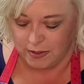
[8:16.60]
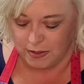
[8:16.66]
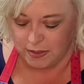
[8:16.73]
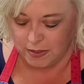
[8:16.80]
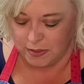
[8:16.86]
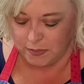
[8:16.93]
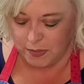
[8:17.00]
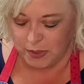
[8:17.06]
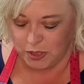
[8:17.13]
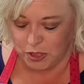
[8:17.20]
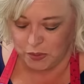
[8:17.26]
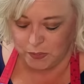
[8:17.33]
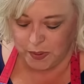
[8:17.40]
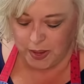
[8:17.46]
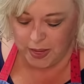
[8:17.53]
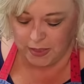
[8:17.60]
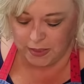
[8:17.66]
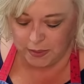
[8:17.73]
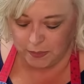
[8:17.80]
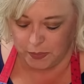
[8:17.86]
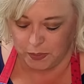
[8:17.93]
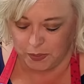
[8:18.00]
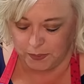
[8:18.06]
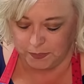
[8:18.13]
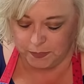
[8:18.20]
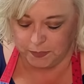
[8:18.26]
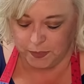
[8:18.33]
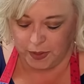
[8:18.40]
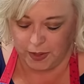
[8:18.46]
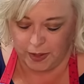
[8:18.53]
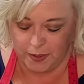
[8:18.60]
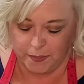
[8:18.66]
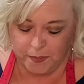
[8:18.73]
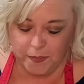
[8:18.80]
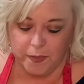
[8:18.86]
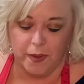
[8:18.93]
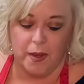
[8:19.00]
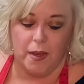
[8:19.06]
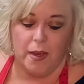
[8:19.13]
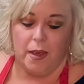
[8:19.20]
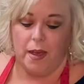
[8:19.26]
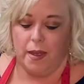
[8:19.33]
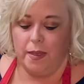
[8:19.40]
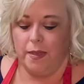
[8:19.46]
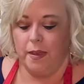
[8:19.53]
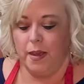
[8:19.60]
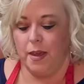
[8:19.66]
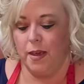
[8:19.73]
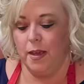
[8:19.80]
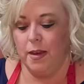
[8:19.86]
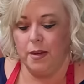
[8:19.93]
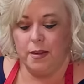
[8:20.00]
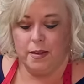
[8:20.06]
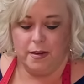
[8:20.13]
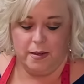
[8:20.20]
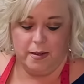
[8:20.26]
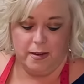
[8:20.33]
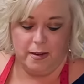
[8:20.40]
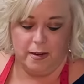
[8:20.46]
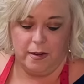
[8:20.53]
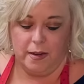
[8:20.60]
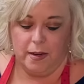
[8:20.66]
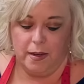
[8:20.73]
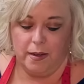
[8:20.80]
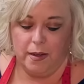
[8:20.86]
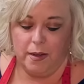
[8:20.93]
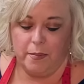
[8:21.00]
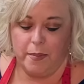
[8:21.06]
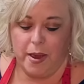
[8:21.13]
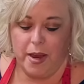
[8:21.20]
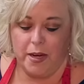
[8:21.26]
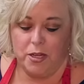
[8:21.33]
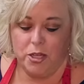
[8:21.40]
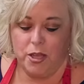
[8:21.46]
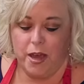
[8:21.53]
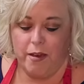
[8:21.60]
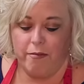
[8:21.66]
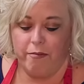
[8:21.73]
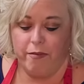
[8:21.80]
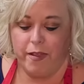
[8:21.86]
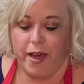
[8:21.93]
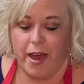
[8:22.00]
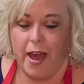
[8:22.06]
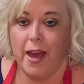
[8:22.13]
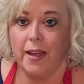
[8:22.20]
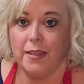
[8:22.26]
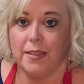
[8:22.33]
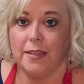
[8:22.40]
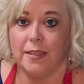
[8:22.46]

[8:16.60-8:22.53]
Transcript: as much as possible, okay? And then I'm gonna mash that flat